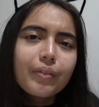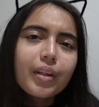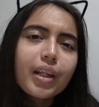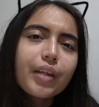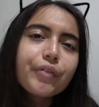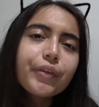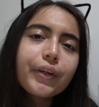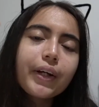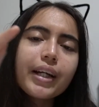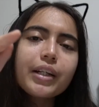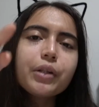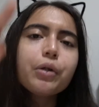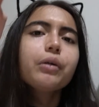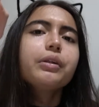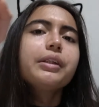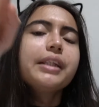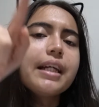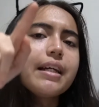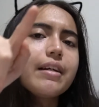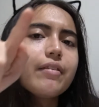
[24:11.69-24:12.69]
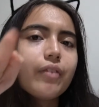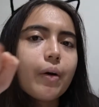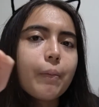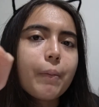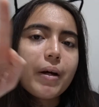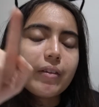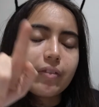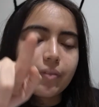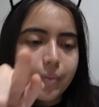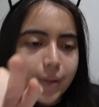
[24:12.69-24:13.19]
if you get your tea from
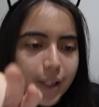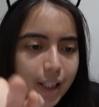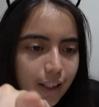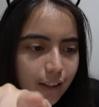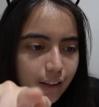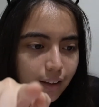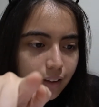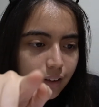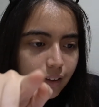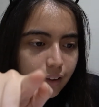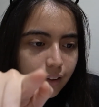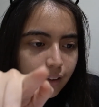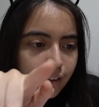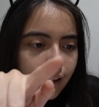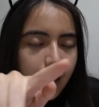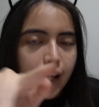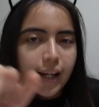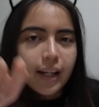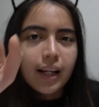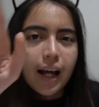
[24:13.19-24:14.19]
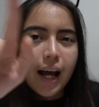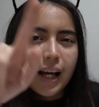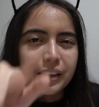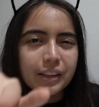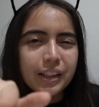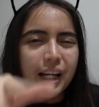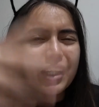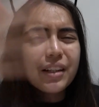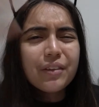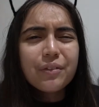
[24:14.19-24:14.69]
FB and
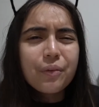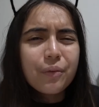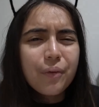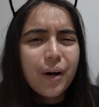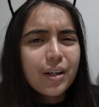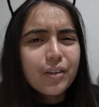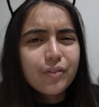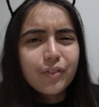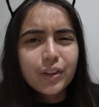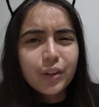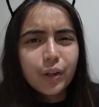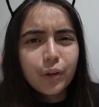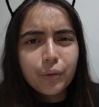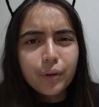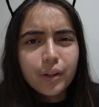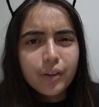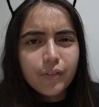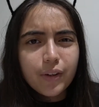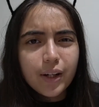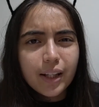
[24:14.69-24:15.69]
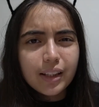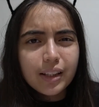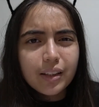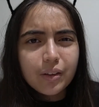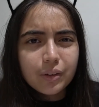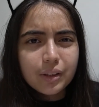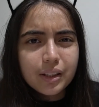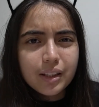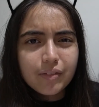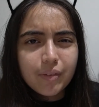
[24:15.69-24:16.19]
IG, I don't know what even you're doing if you're getting
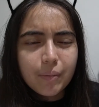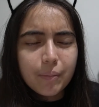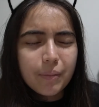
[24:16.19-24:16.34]
your tea